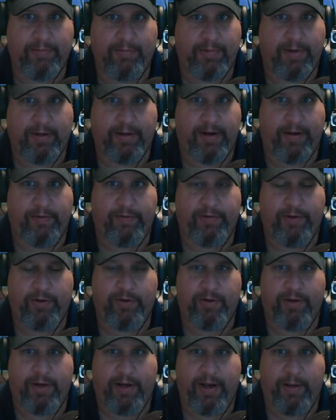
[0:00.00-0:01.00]
Doesn't have a
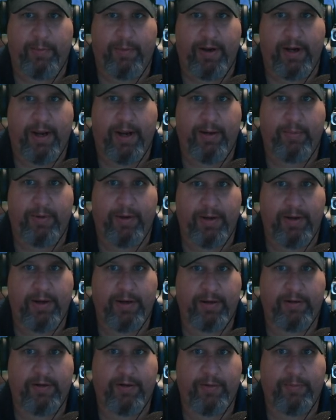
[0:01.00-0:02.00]
future in the NBA, but
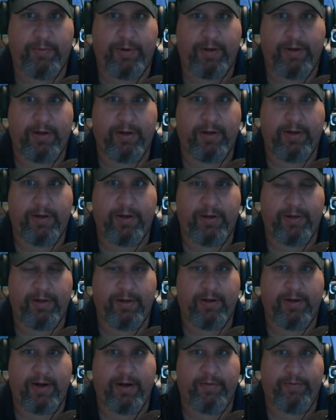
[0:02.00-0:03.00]
he's doing pretty good. He's
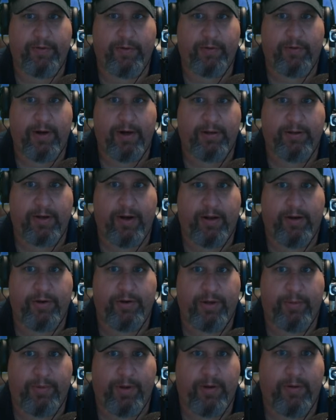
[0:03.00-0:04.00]
here on a full ride
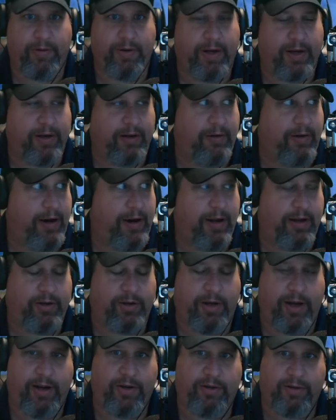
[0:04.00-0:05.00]
scholarship, though. Get a great
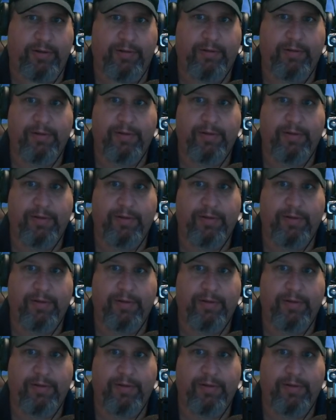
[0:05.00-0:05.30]
education.